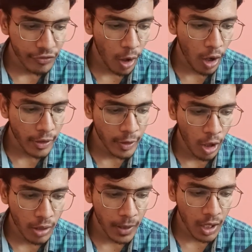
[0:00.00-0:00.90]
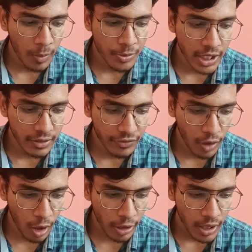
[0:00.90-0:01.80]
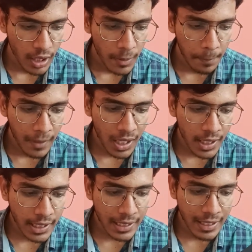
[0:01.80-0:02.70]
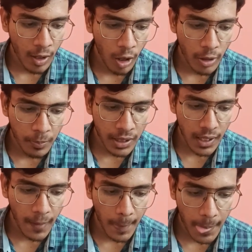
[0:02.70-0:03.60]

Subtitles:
for normal object, for my normal